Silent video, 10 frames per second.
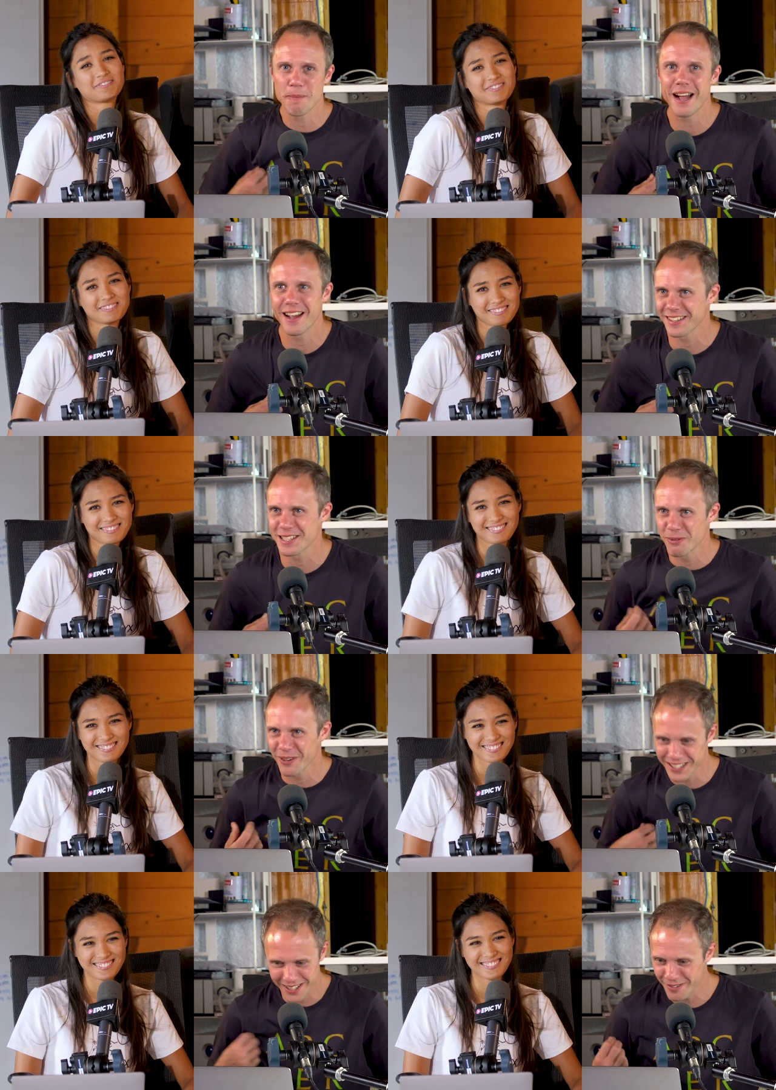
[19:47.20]
Speaker 1: the bag this
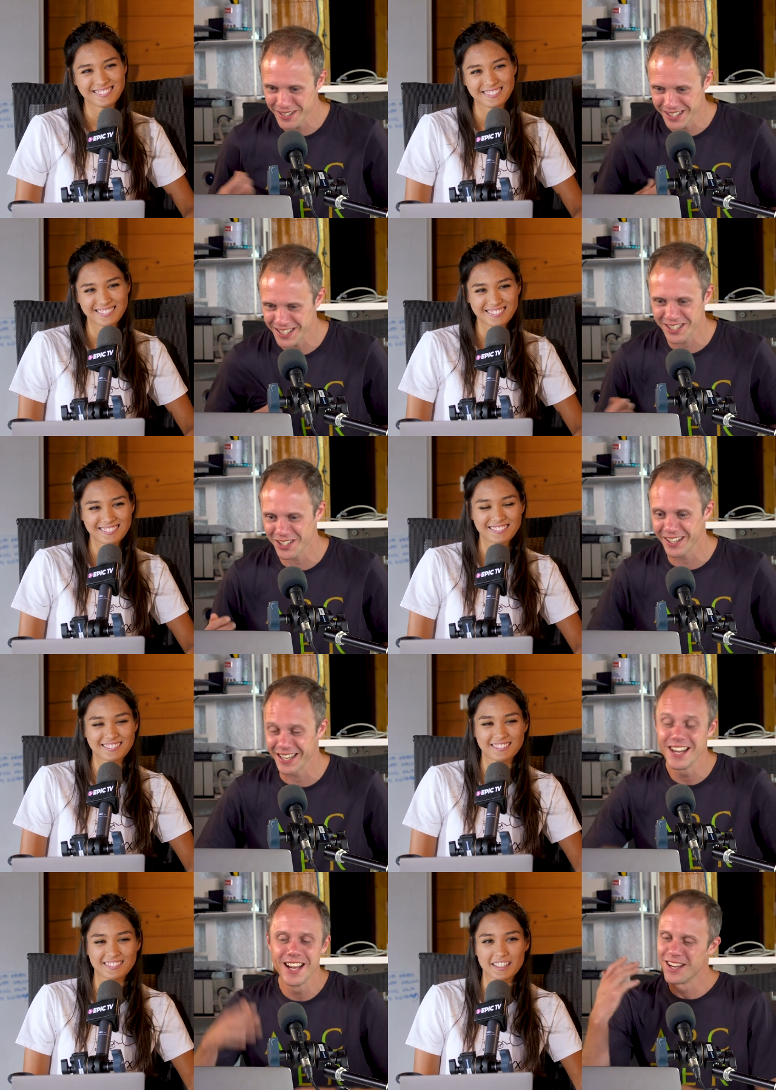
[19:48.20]
morning. It's the only reason it's
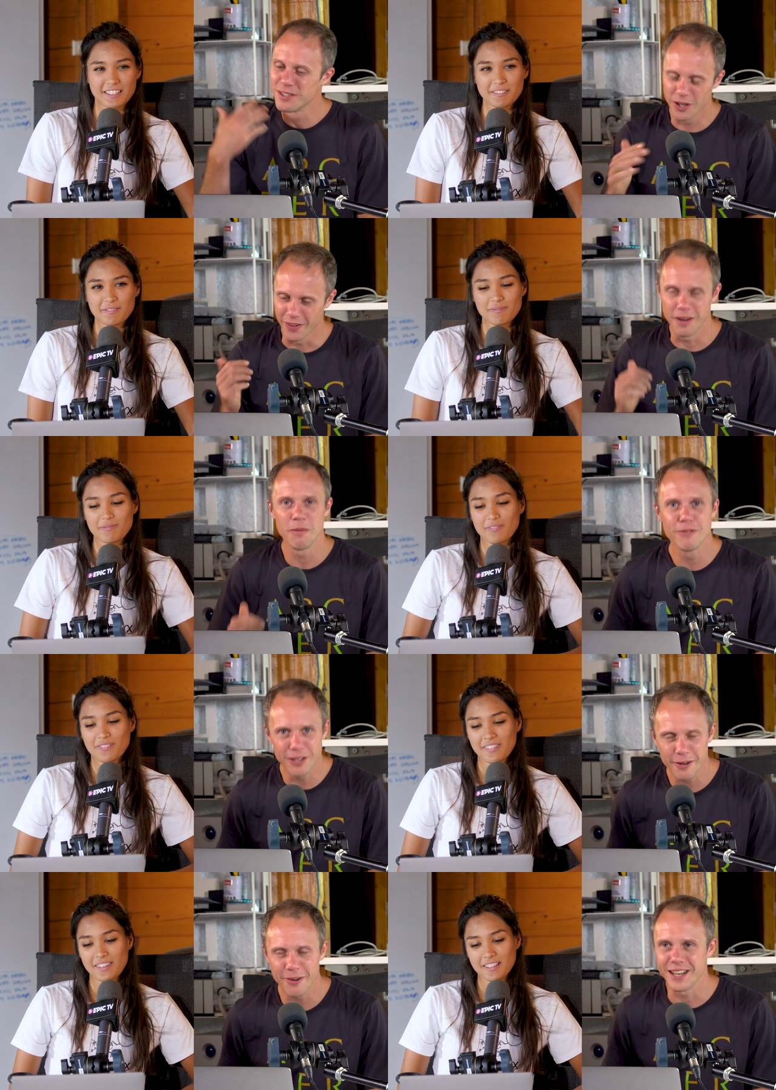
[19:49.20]
shiny. Sorry, we've
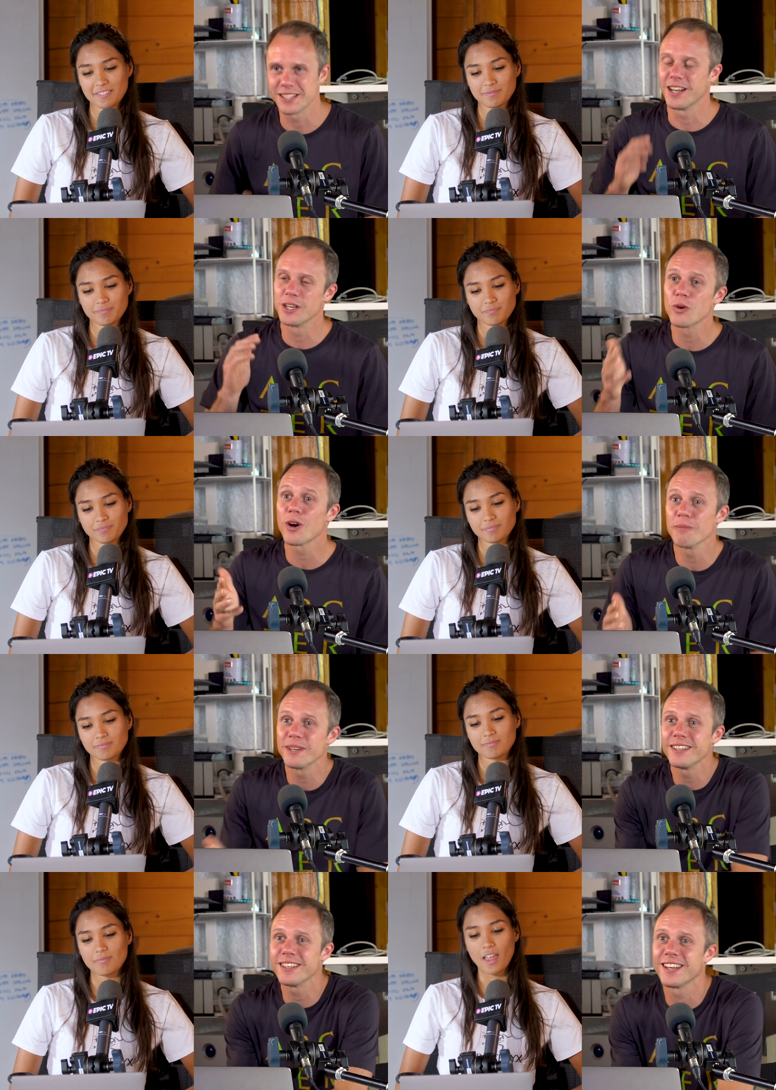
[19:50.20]
digressed. Uh, your
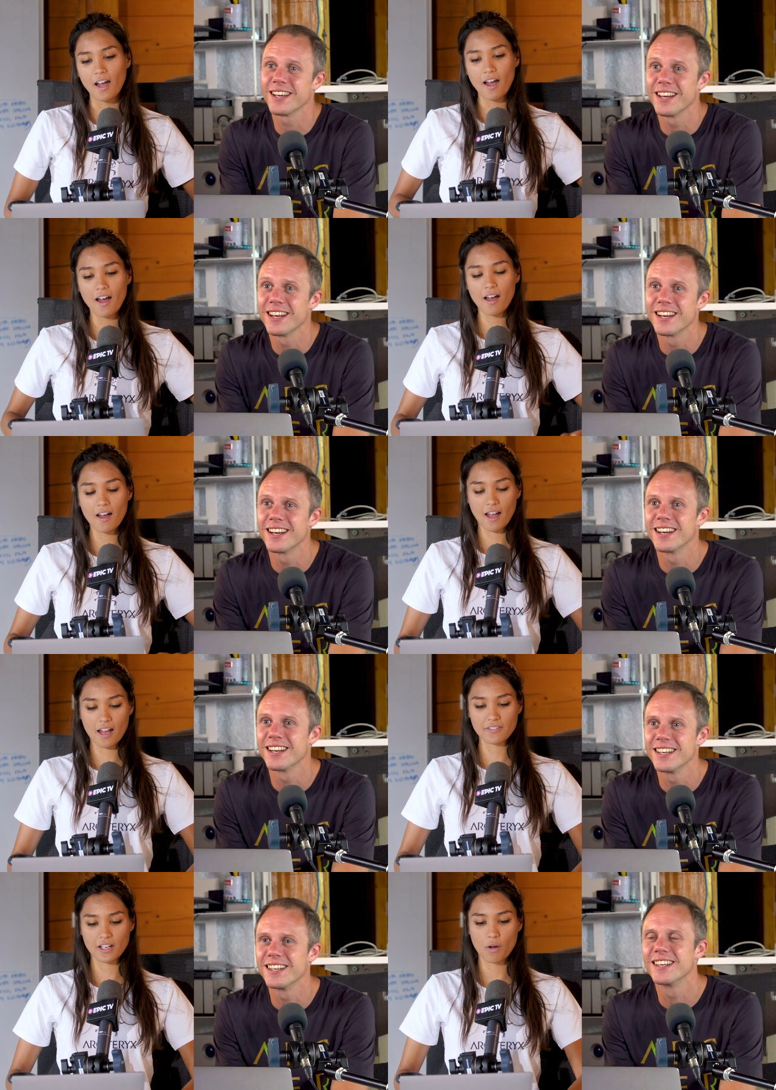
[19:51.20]
comment?
Speaker 2: Uh,
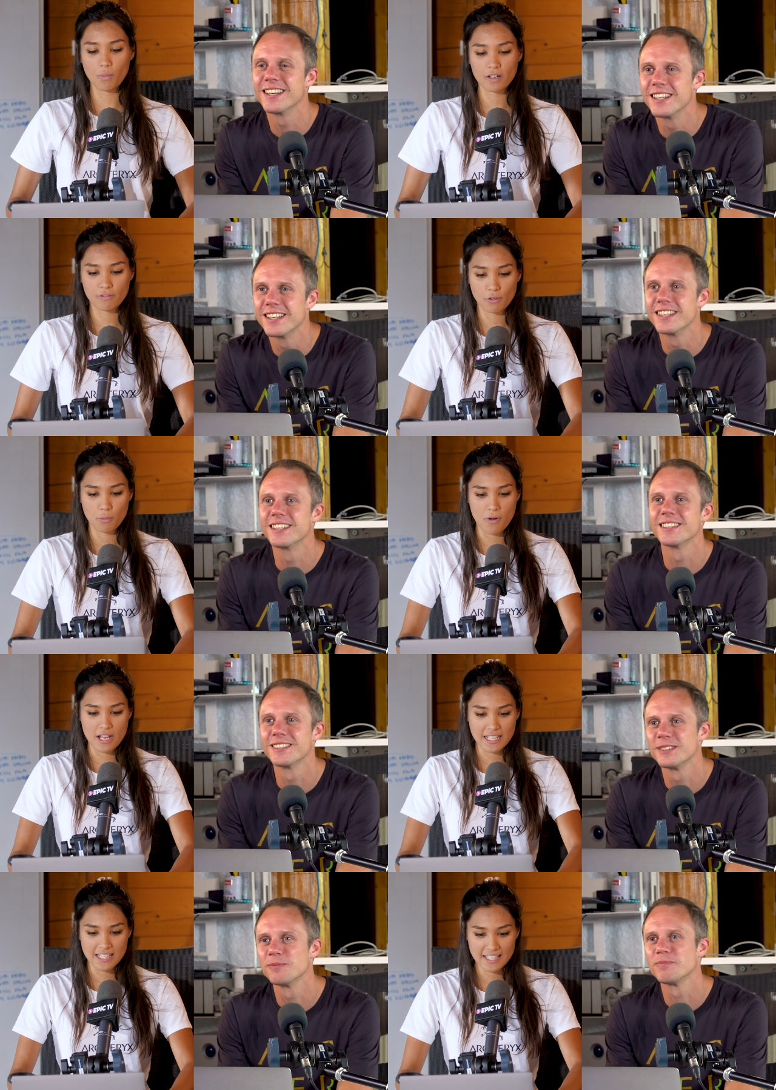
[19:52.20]
I've got one from
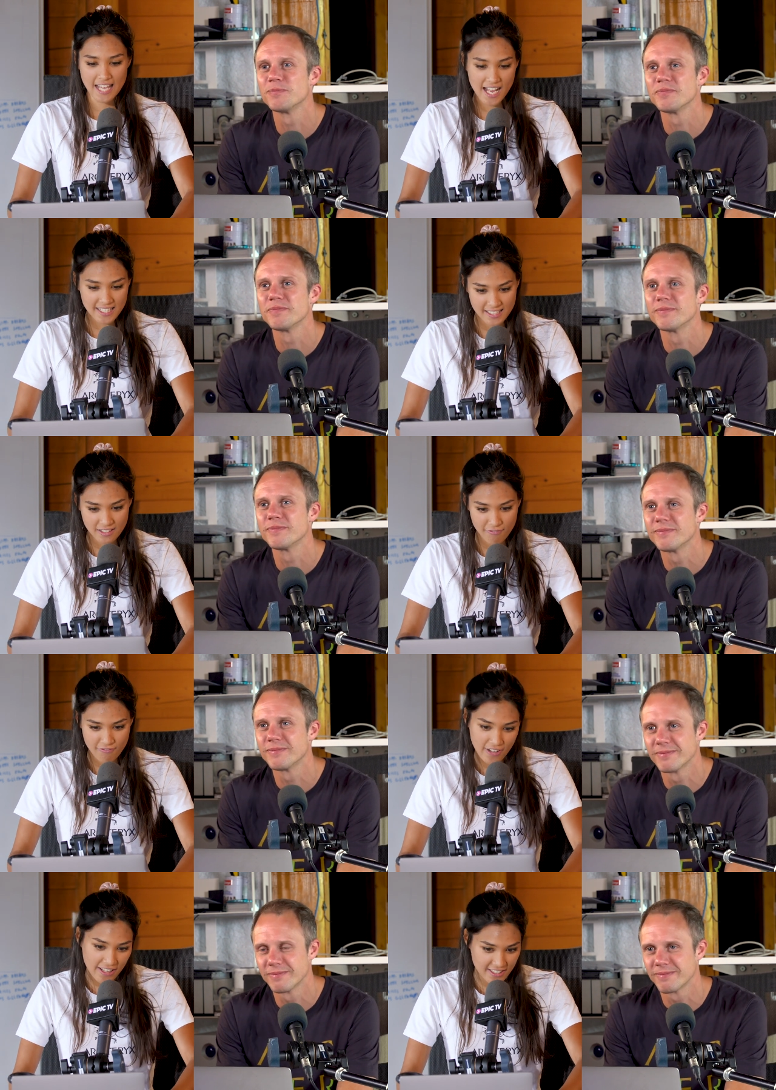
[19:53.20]
Jackson
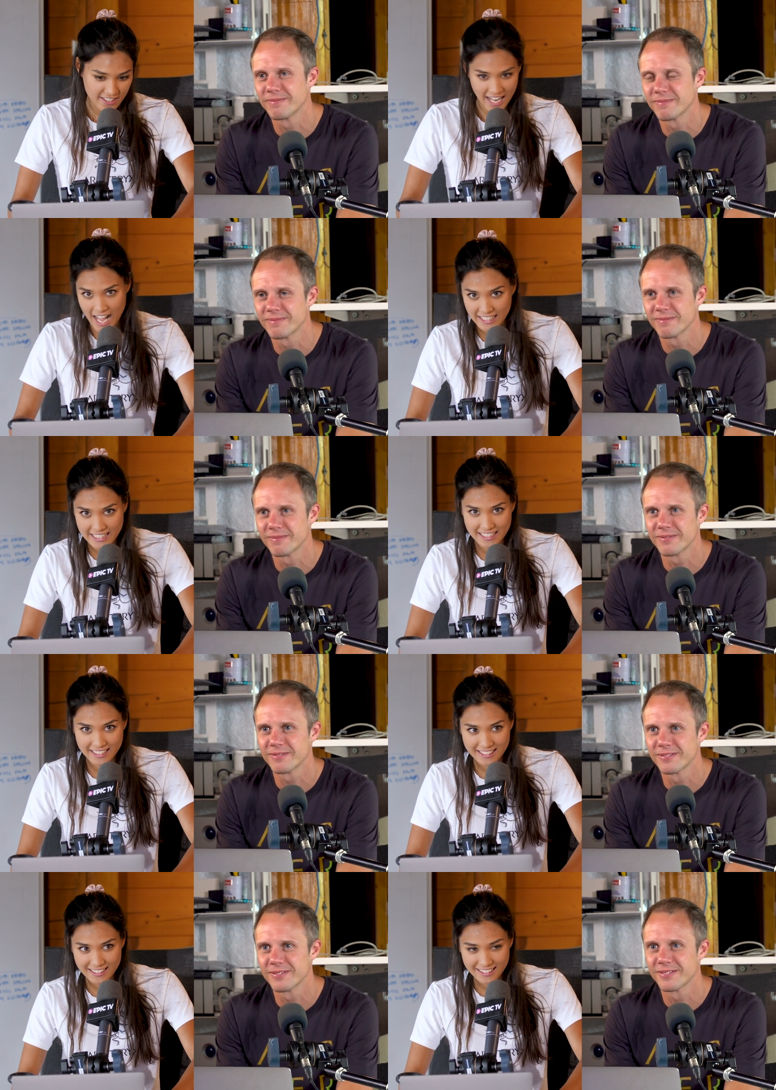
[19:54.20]

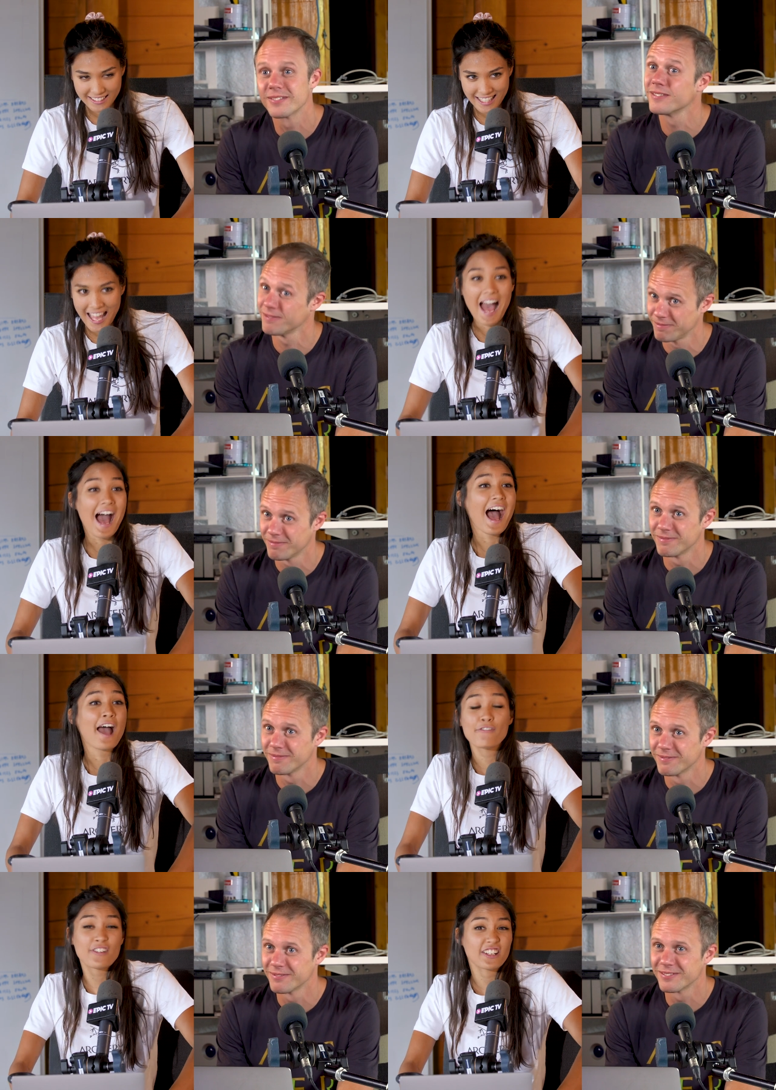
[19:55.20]
Vanderkallen.
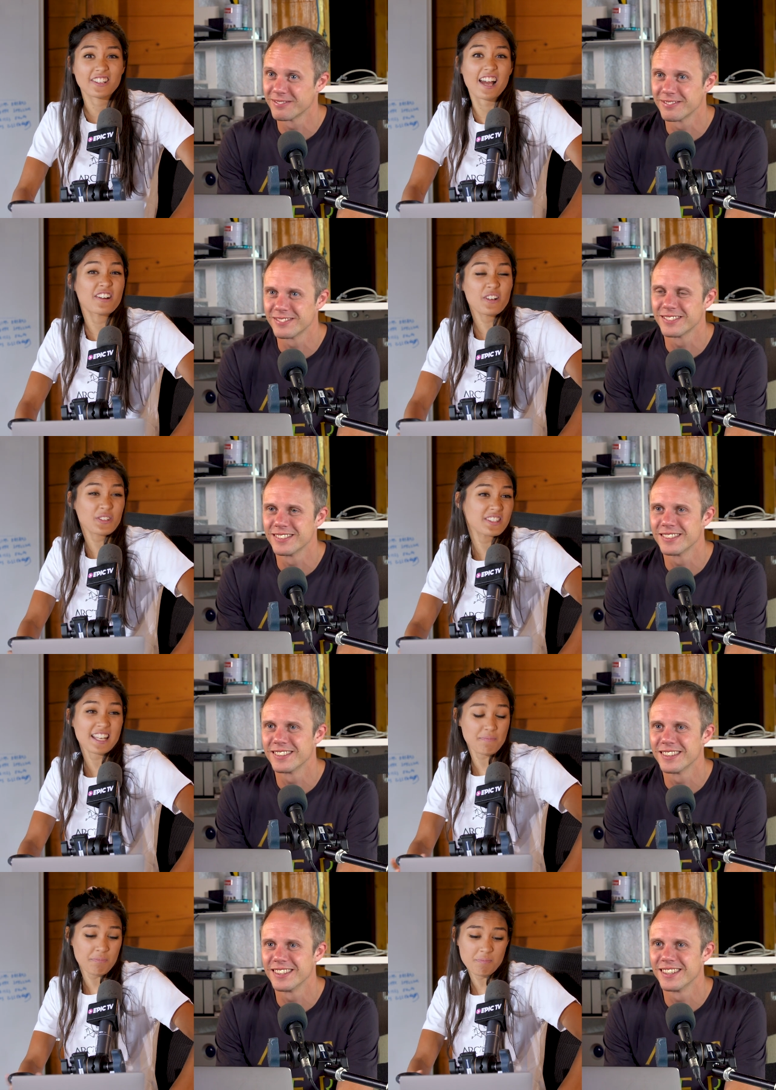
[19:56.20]
I figured I don't know how to say